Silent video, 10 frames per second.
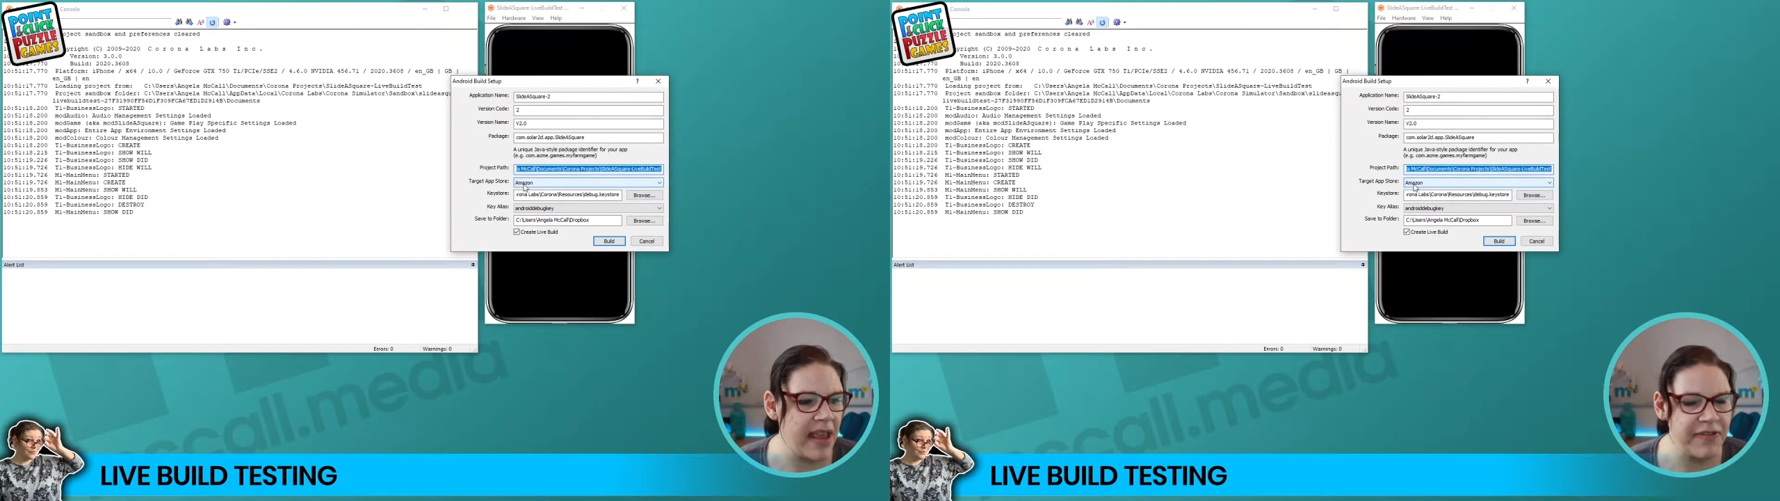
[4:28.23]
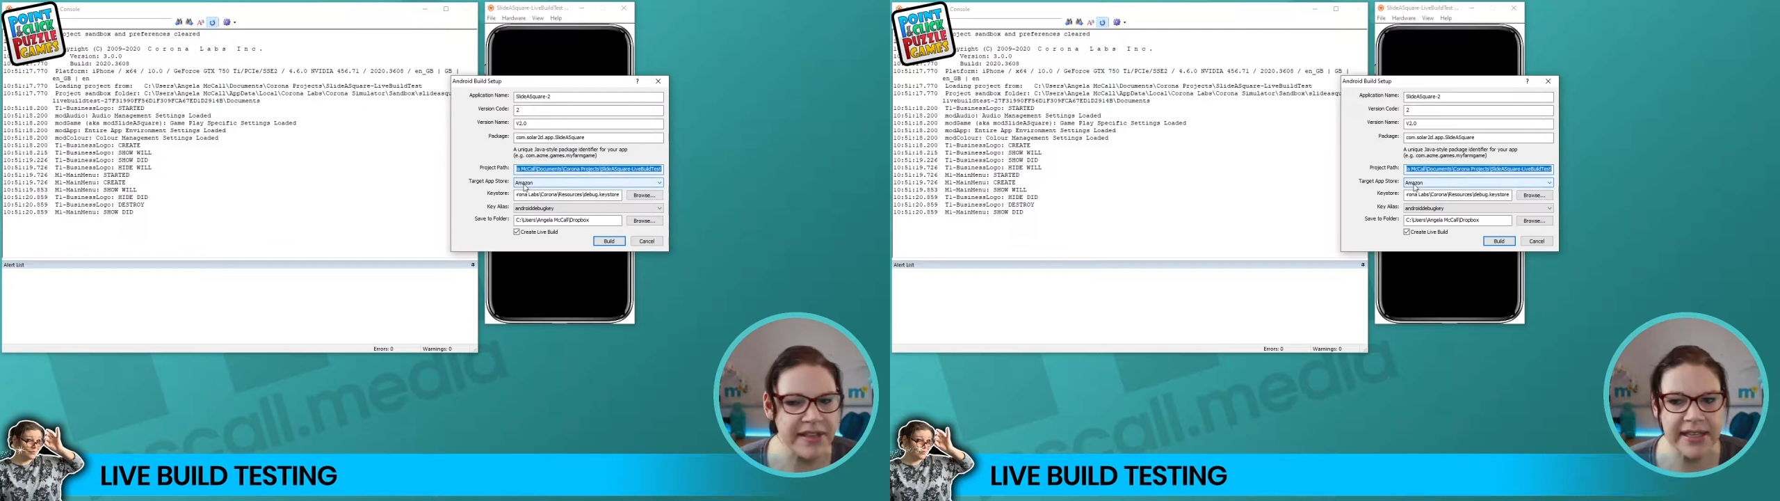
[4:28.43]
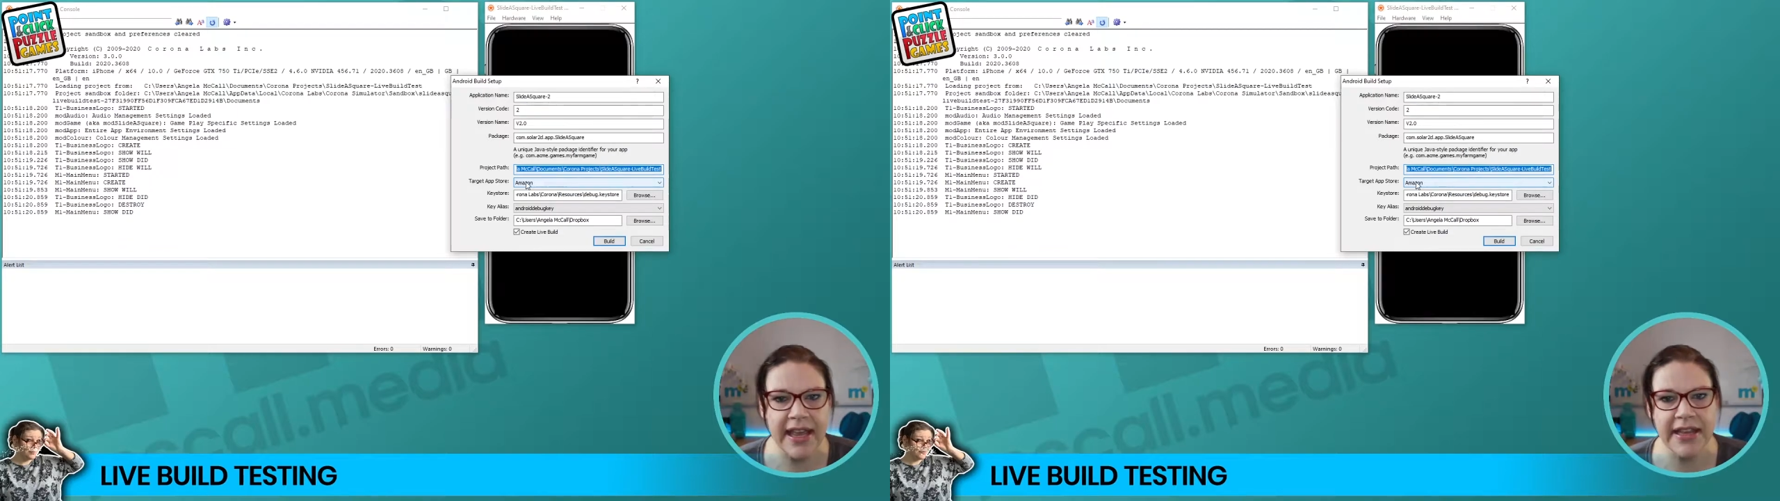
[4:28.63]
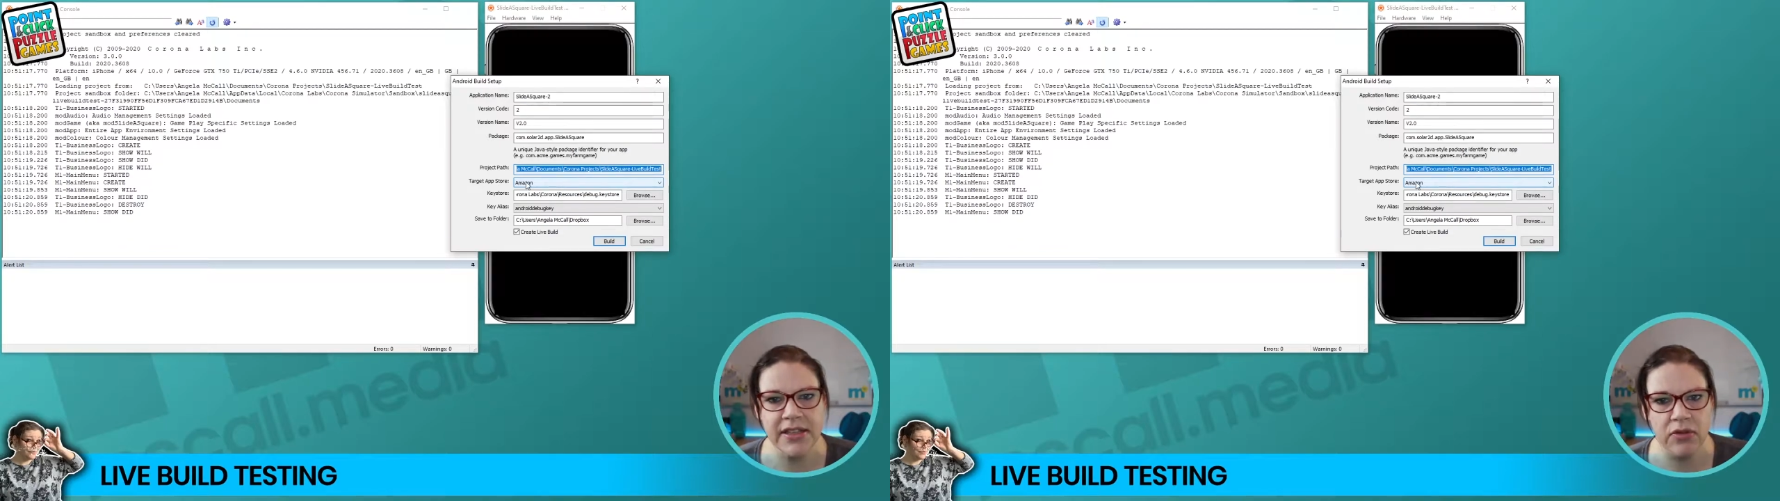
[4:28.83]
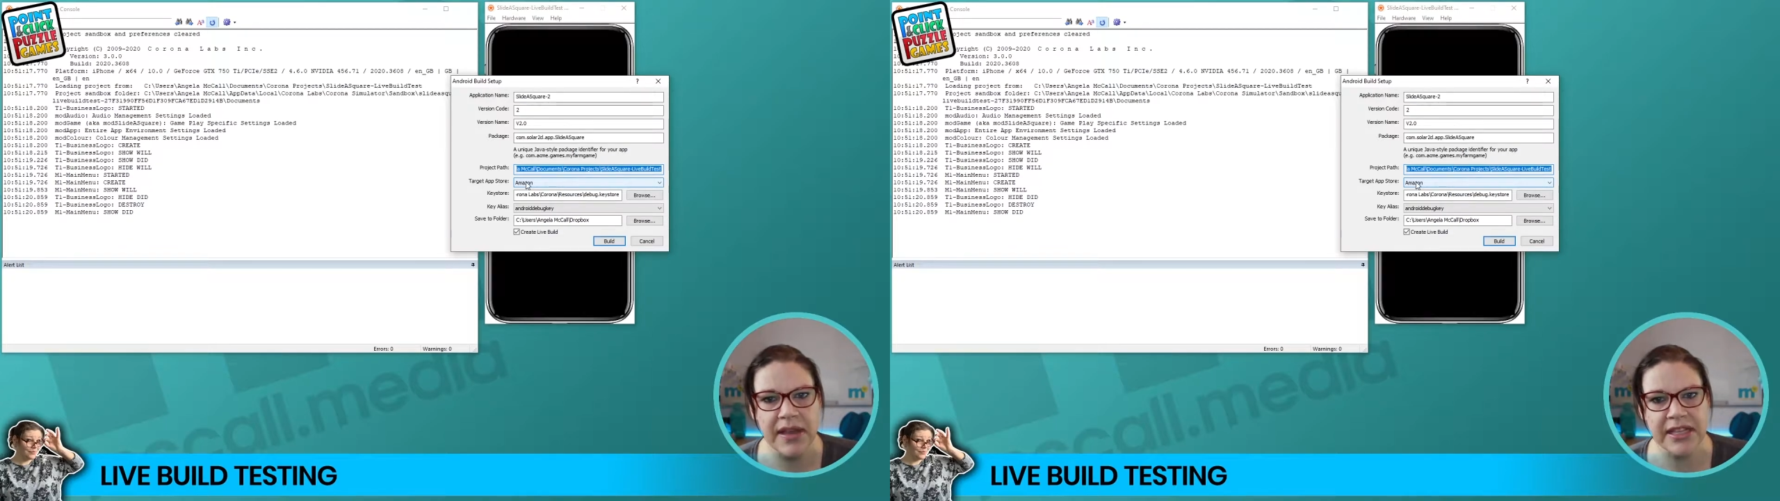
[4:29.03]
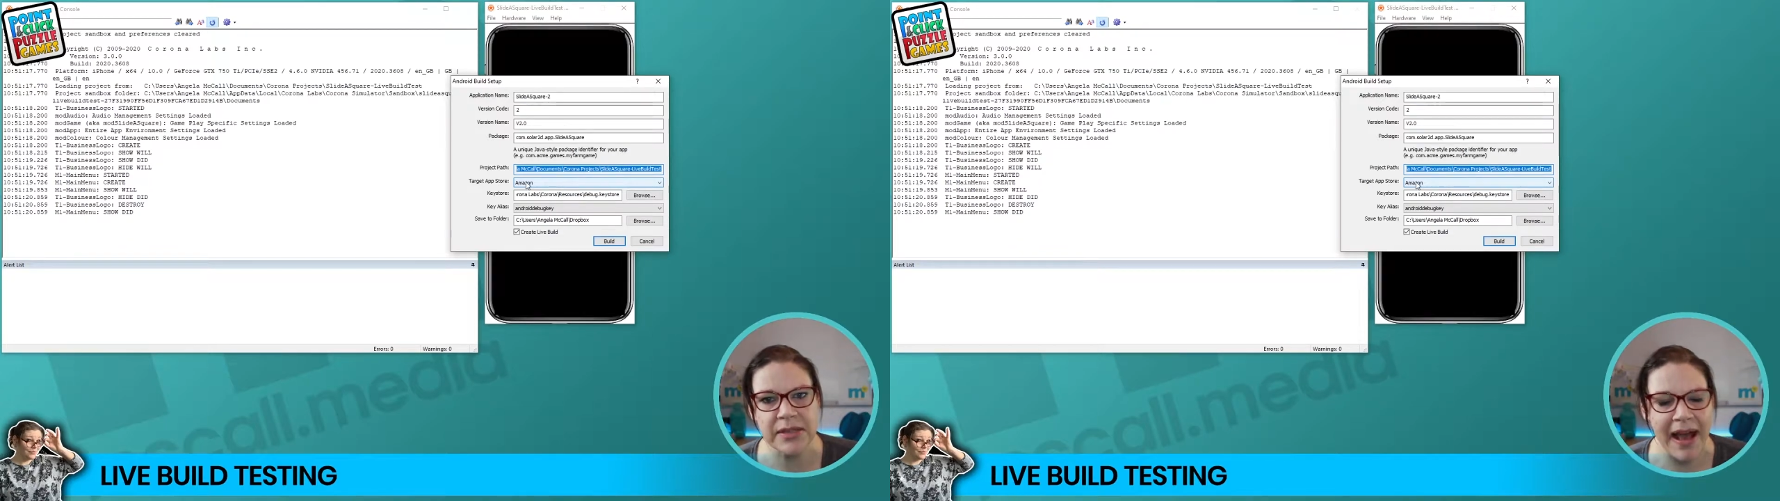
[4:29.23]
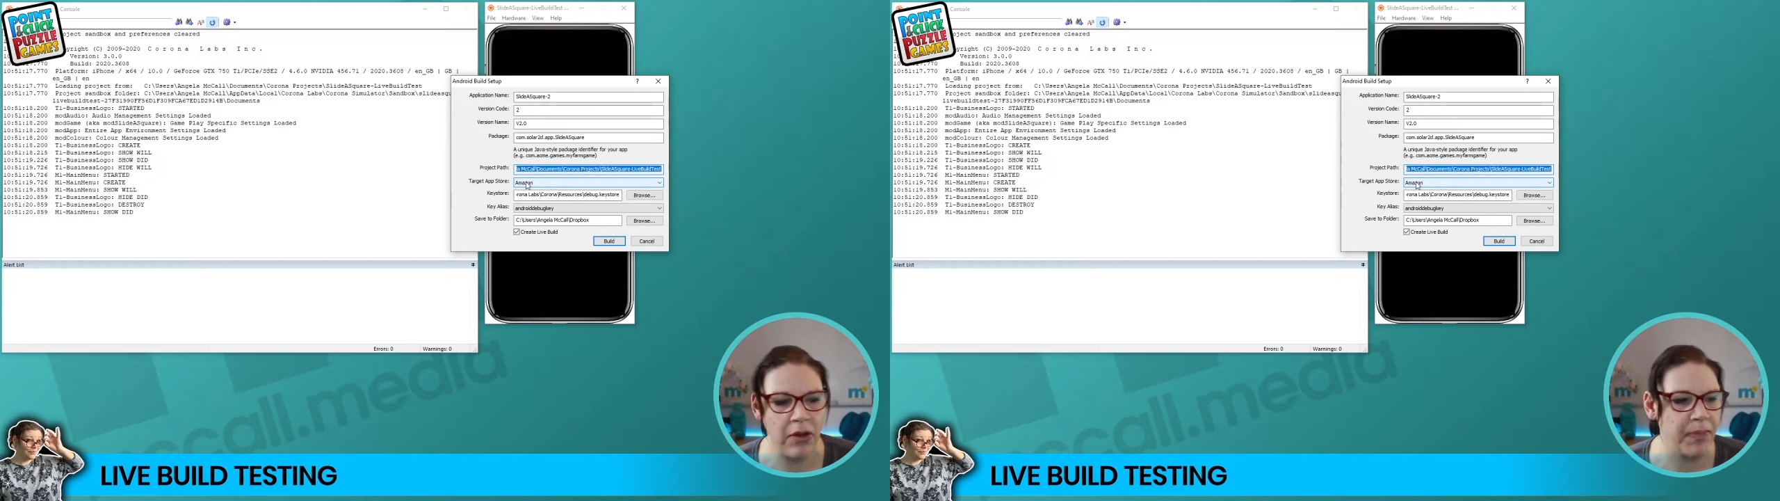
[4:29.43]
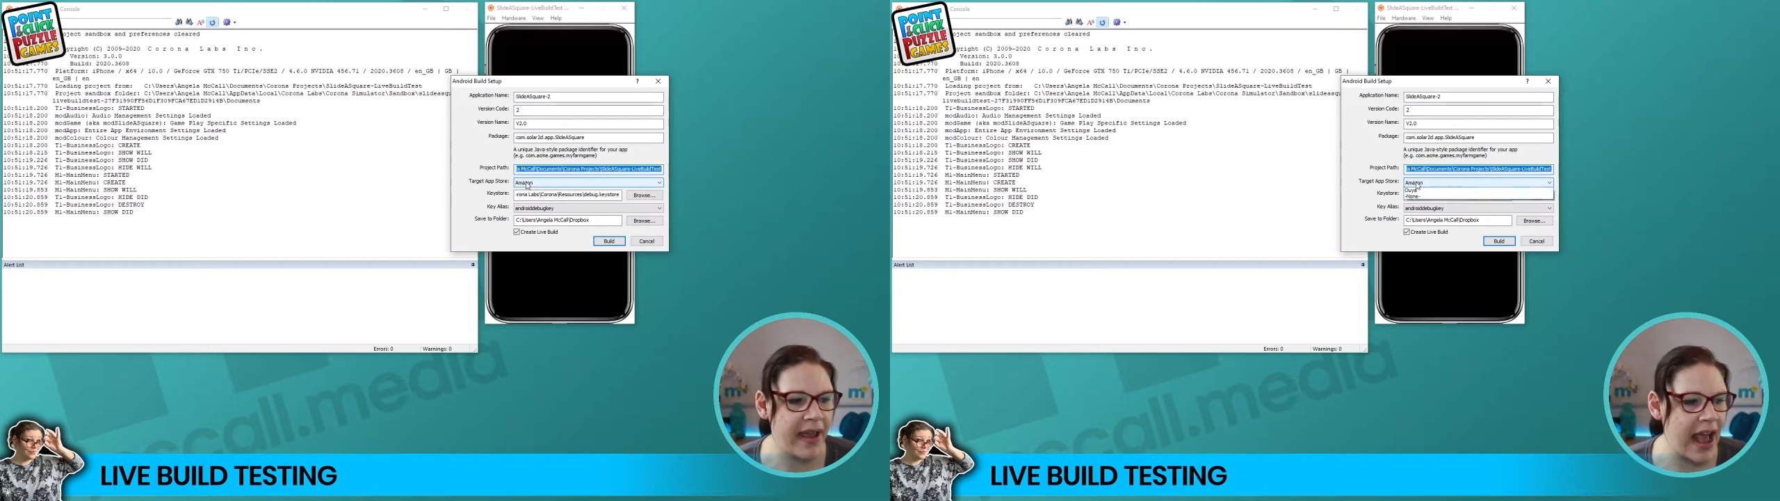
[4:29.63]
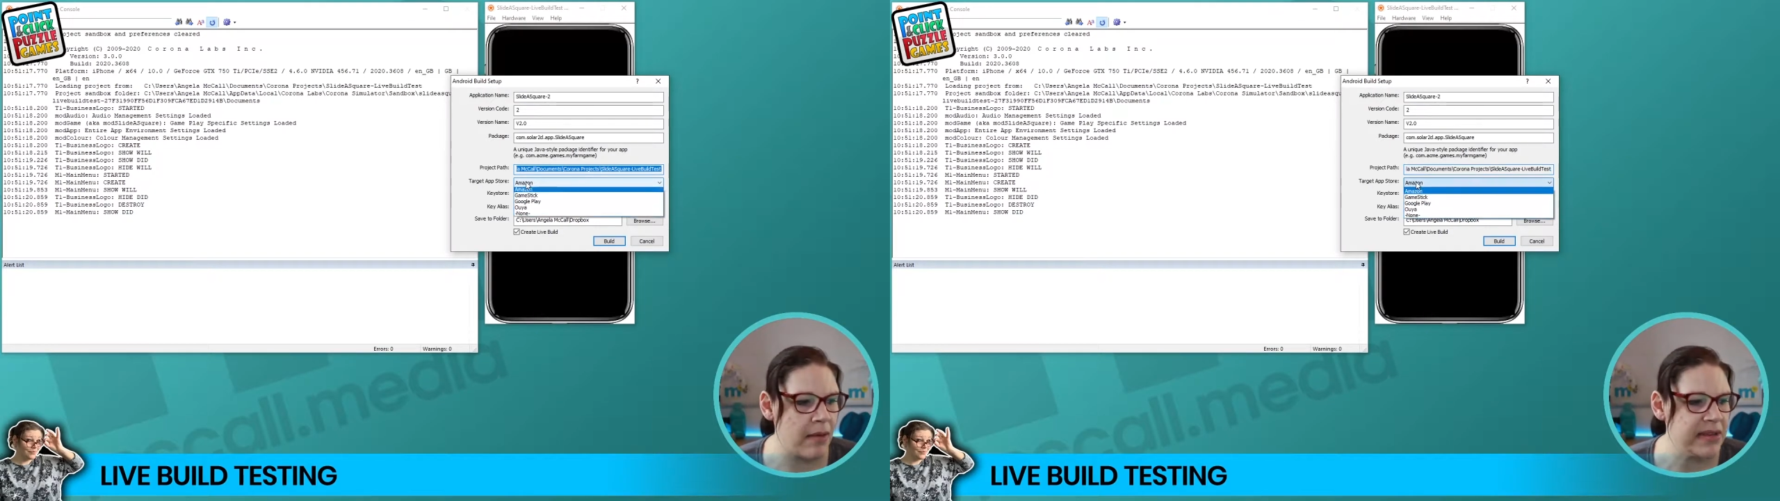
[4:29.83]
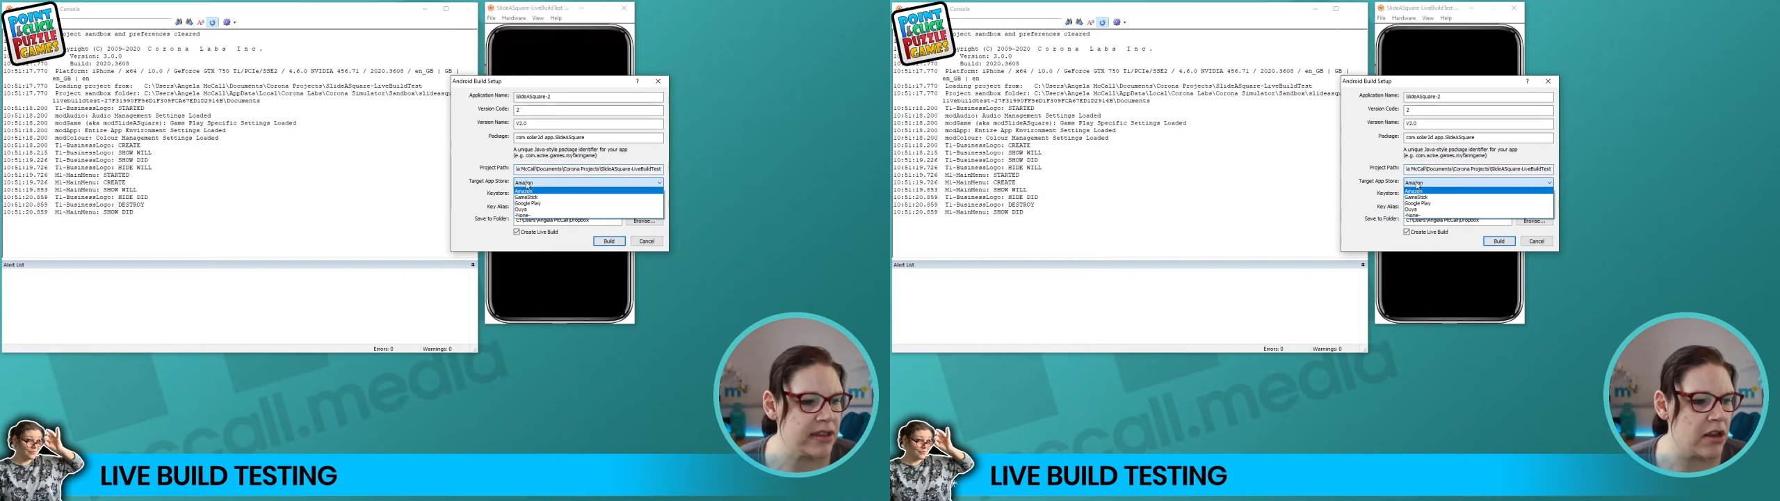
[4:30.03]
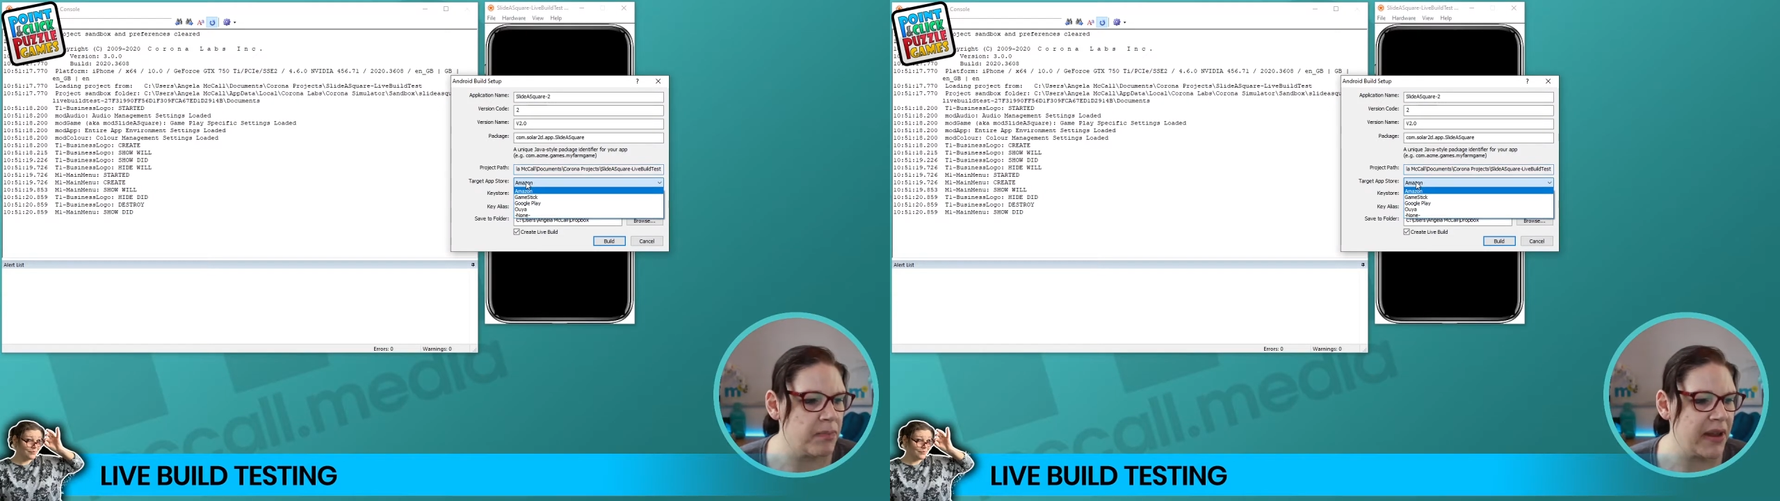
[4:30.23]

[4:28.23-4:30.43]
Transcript: if it's a Kindle, it's powered by Amazon,